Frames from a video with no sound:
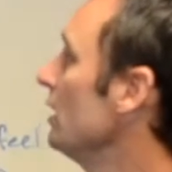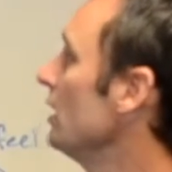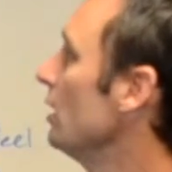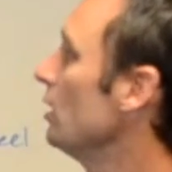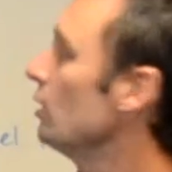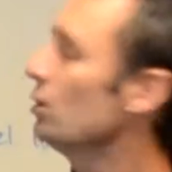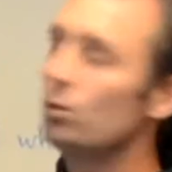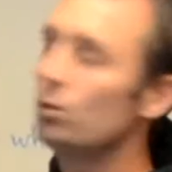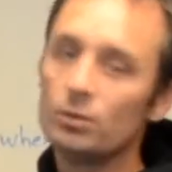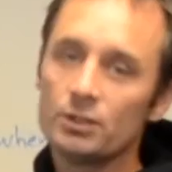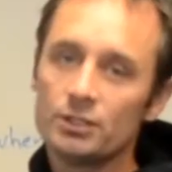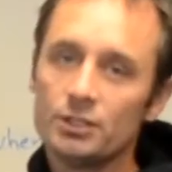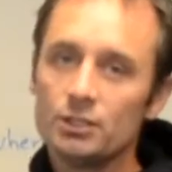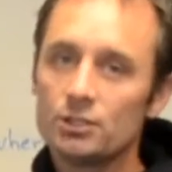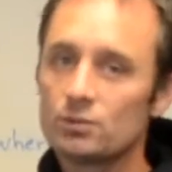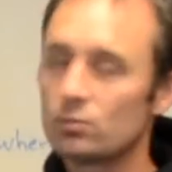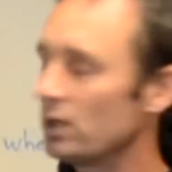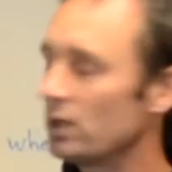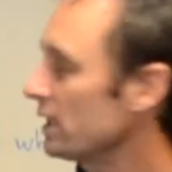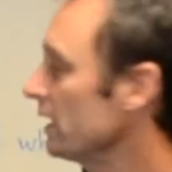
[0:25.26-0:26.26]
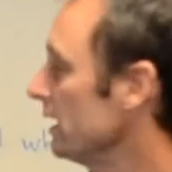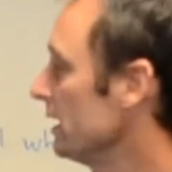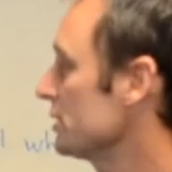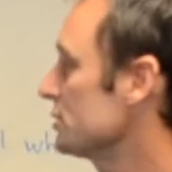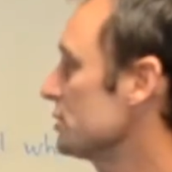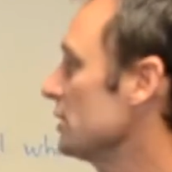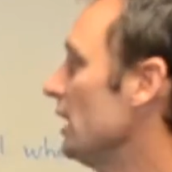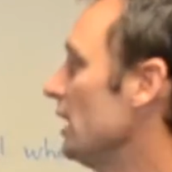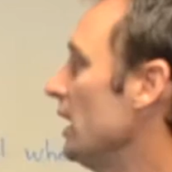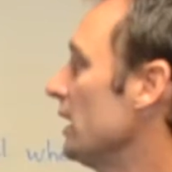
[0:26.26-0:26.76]
who would use what kind of
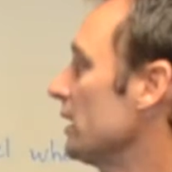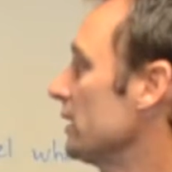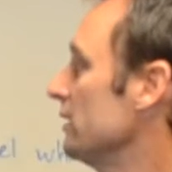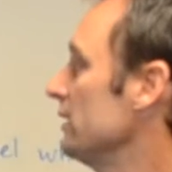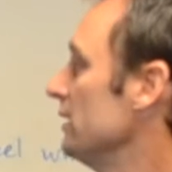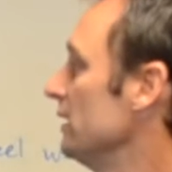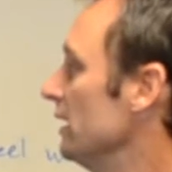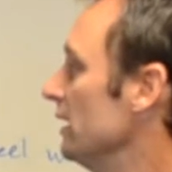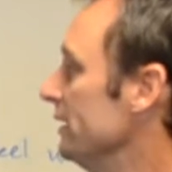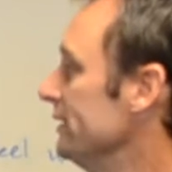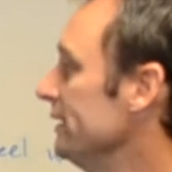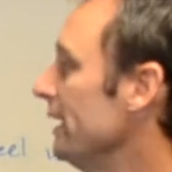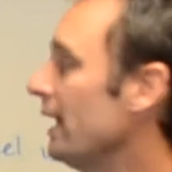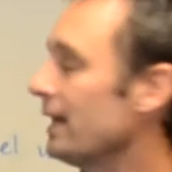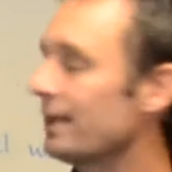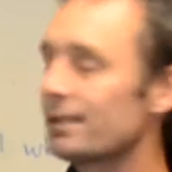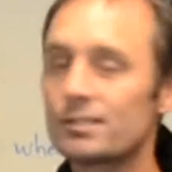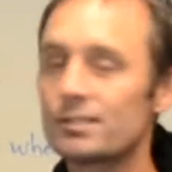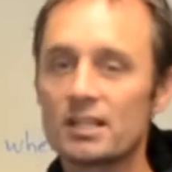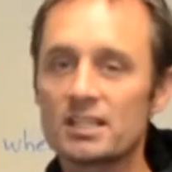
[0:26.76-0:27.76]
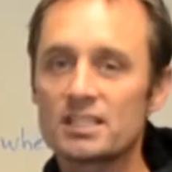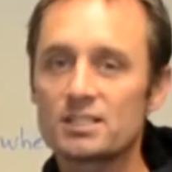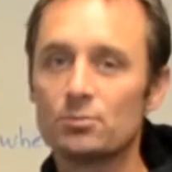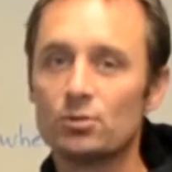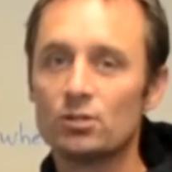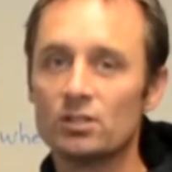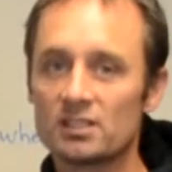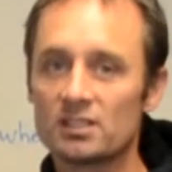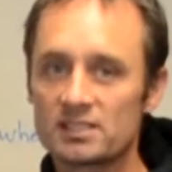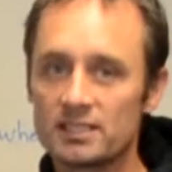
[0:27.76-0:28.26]
shock, a
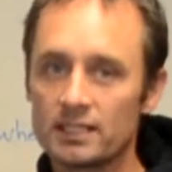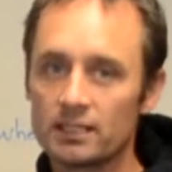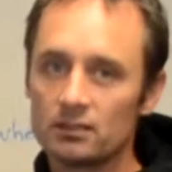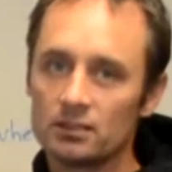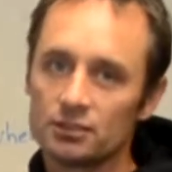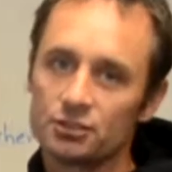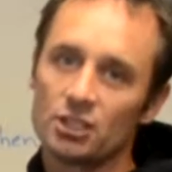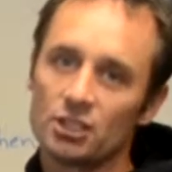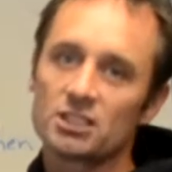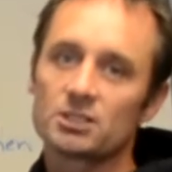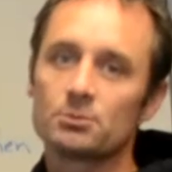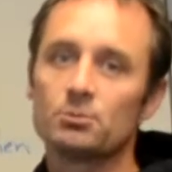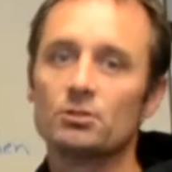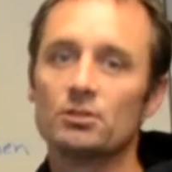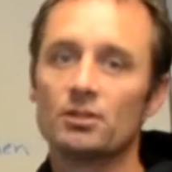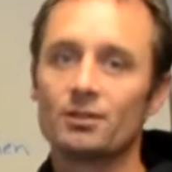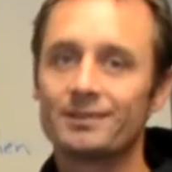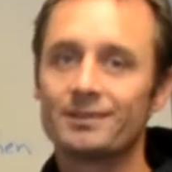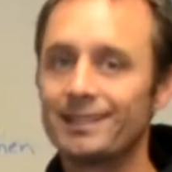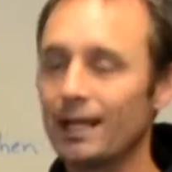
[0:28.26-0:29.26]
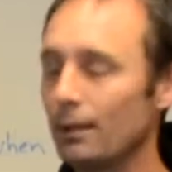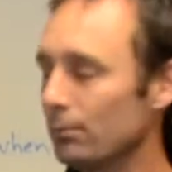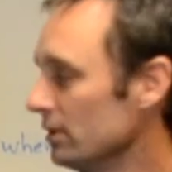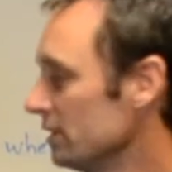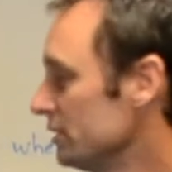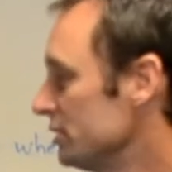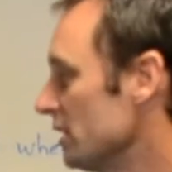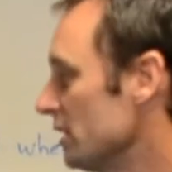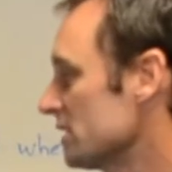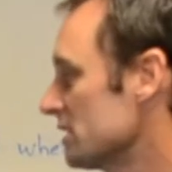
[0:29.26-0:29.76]
non-adjustable, a single adjustable, a double
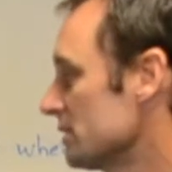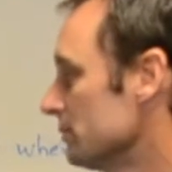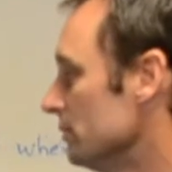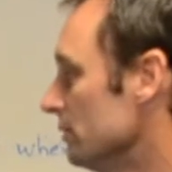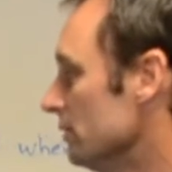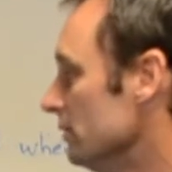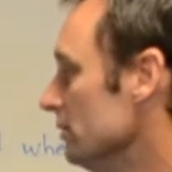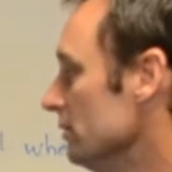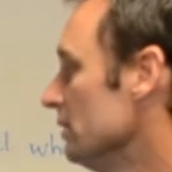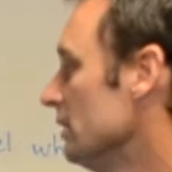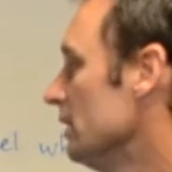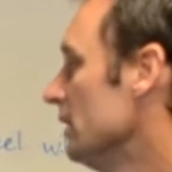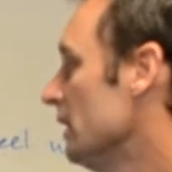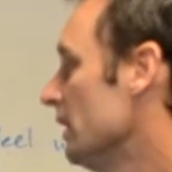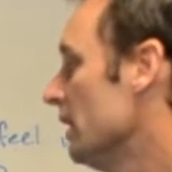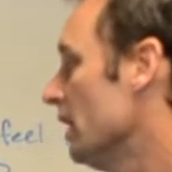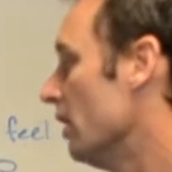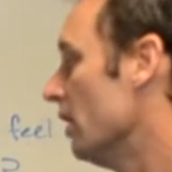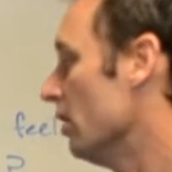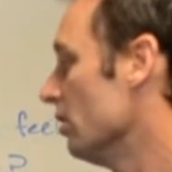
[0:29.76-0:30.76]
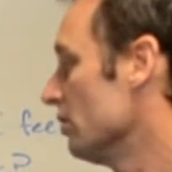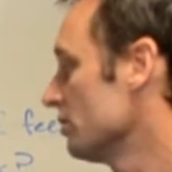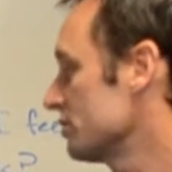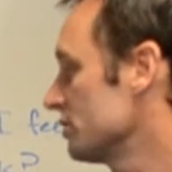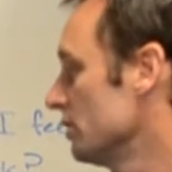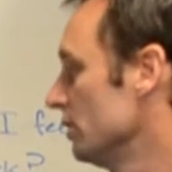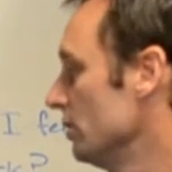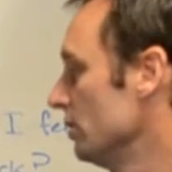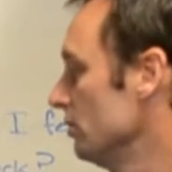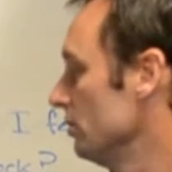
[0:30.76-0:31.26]
adjustable.
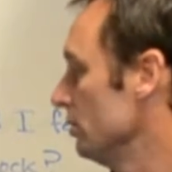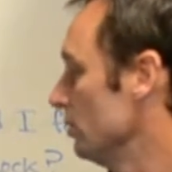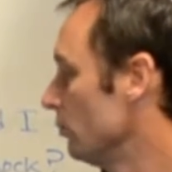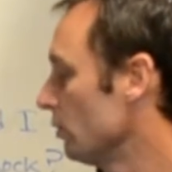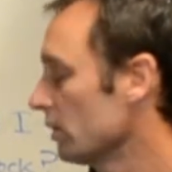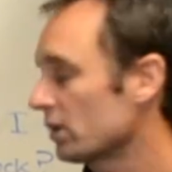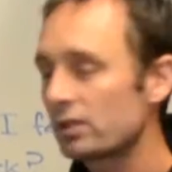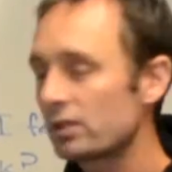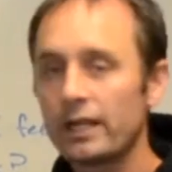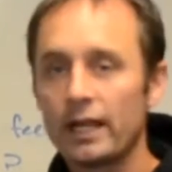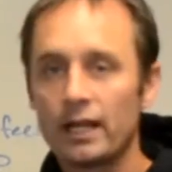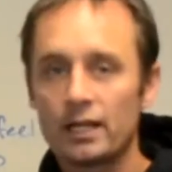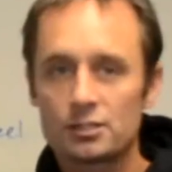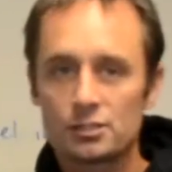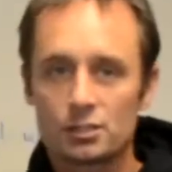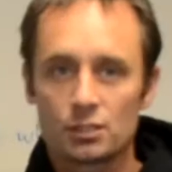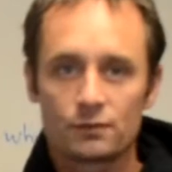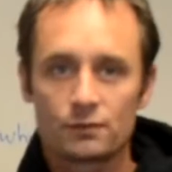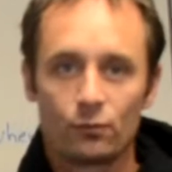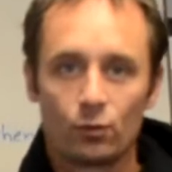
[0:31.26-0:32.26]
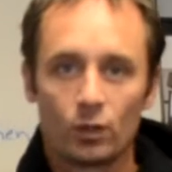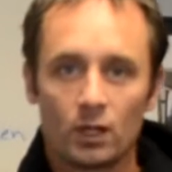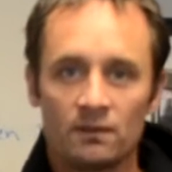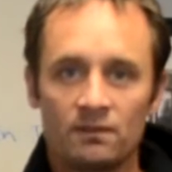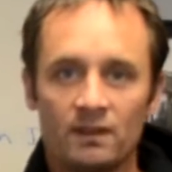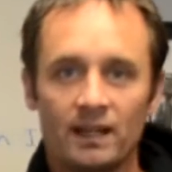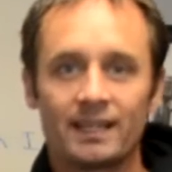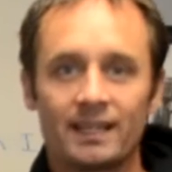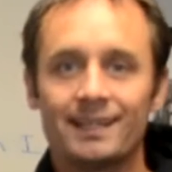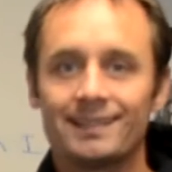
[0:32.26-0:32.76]
Also, what are canisters for? If
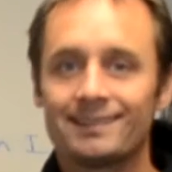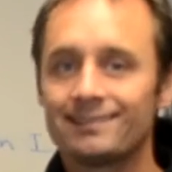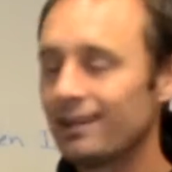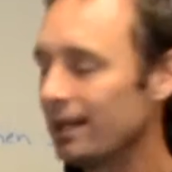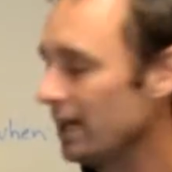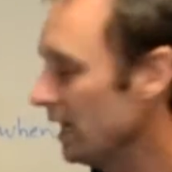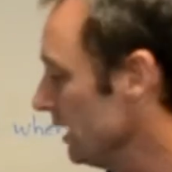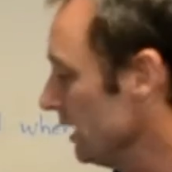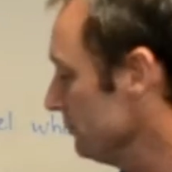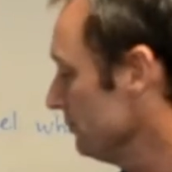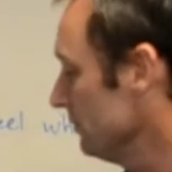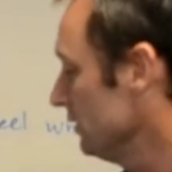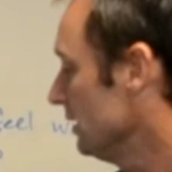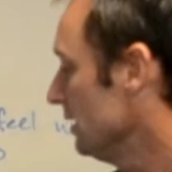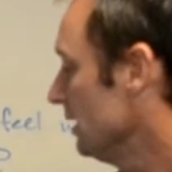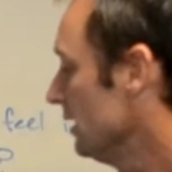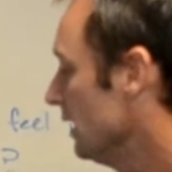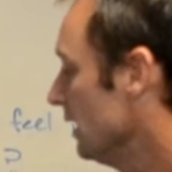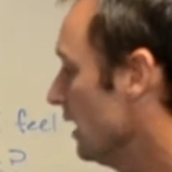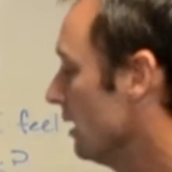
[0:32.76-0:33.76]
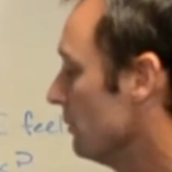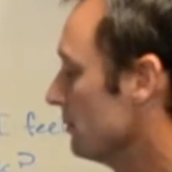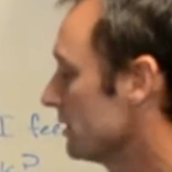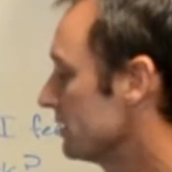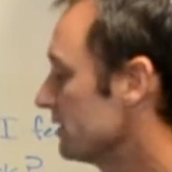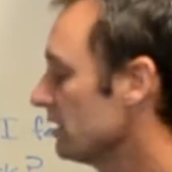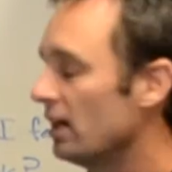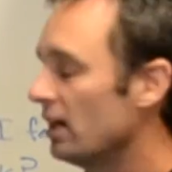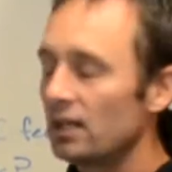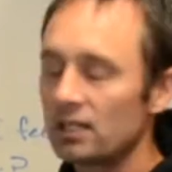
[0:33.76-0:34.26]
I get time, I'm going to
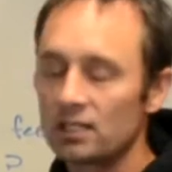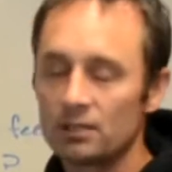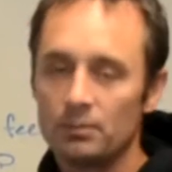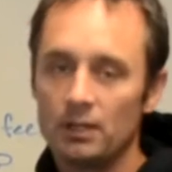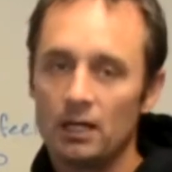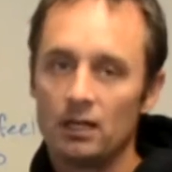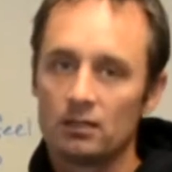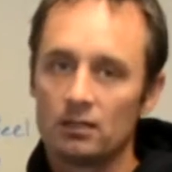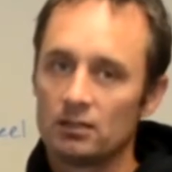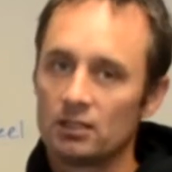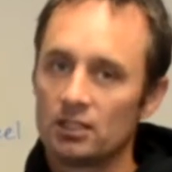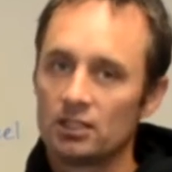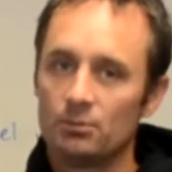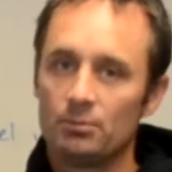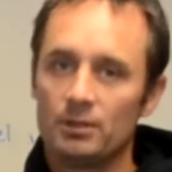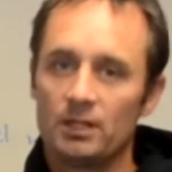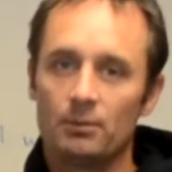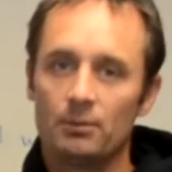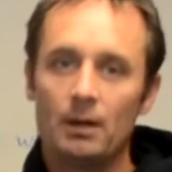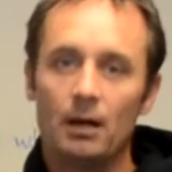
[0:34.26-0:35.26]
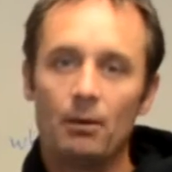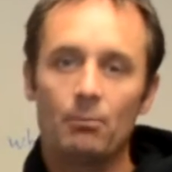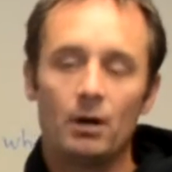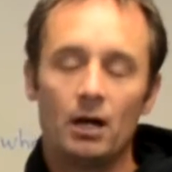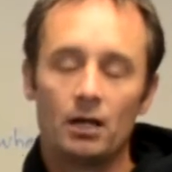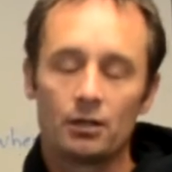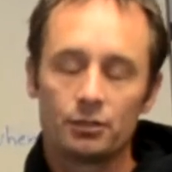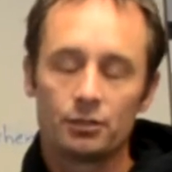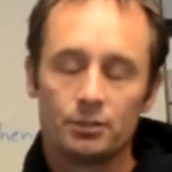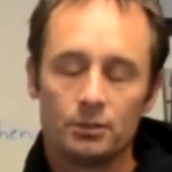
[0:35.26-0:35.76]
talk about a little bit about
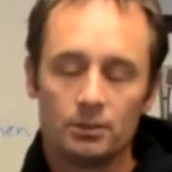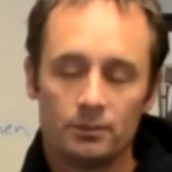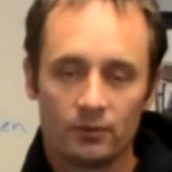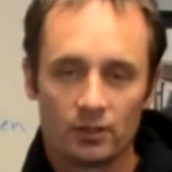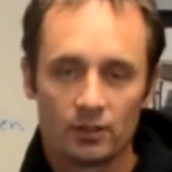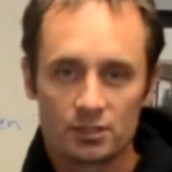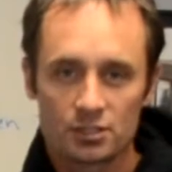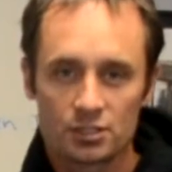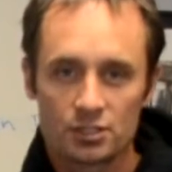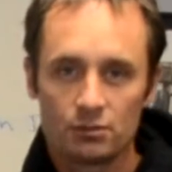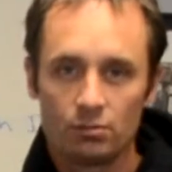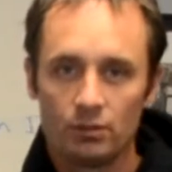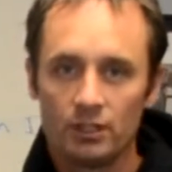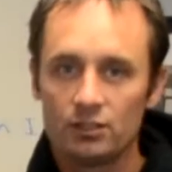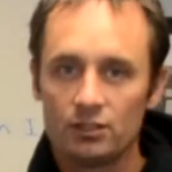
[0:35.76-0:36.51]
monotube versus twin